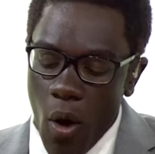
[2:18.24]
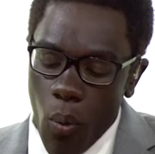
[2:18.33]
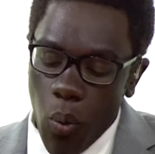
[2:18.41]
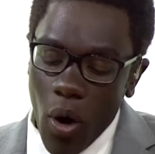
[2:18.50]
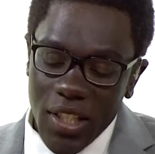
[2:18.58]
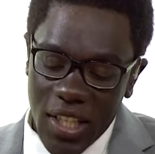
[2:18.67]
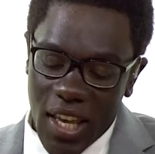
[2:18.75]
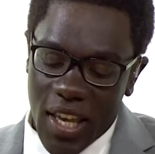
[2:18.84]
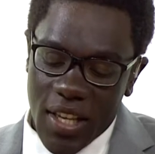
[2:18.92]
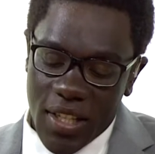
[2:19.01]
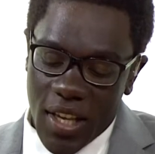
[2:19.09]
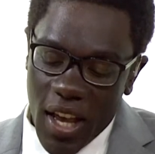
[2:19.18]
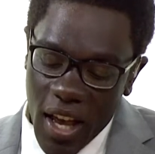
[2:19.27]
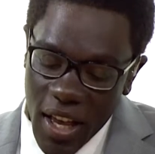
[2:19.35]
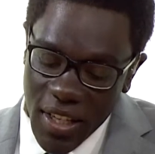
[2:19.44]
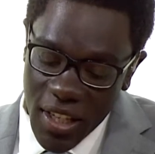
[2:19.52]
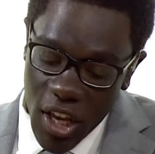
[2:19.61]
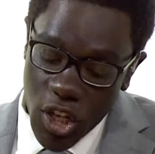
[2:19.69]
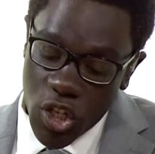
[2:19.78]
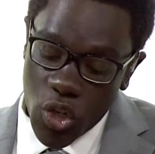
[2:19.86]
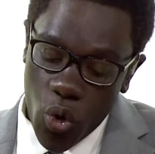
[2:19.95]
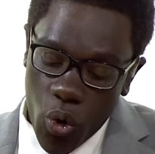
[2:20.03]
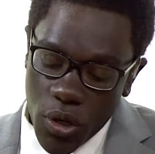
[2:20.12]
what is an
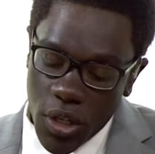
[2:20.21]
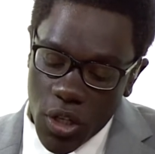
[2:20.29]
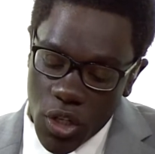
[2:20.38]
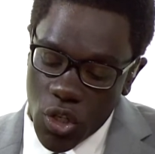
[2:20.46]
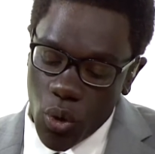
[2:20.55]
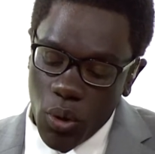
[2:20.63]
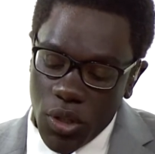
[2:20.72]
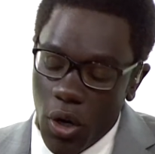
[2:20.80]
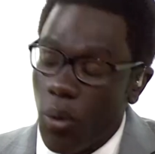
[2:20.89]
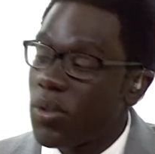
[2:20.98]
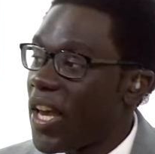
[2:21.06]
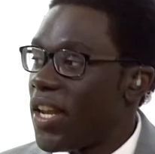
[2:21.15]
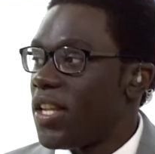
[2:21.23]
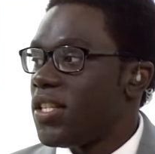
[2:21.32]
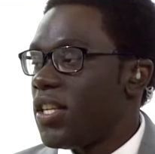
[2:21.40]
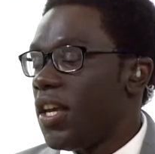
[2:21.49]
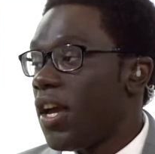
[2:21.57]
assured shorthold tenancy